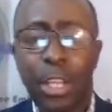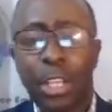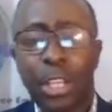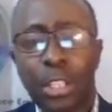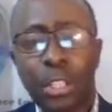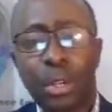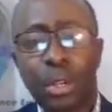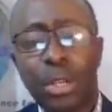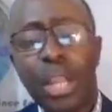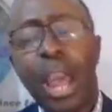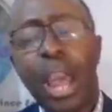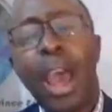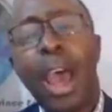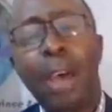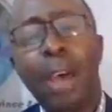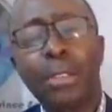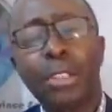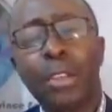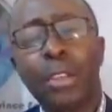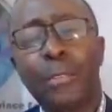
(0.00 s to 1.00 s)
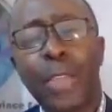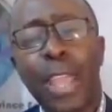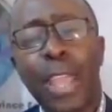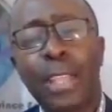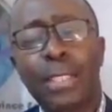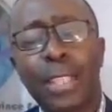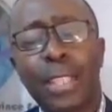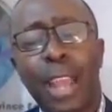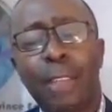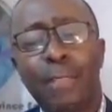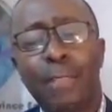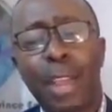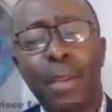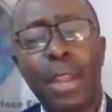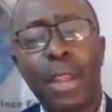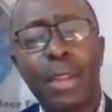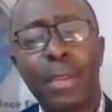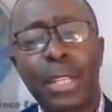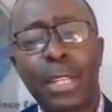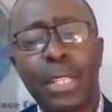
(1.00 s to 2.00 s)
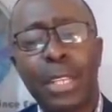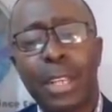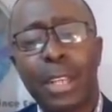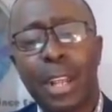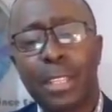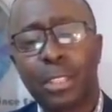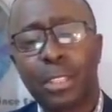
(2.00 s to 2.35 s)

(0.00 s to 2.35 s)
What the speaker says: So the house of exile, very critical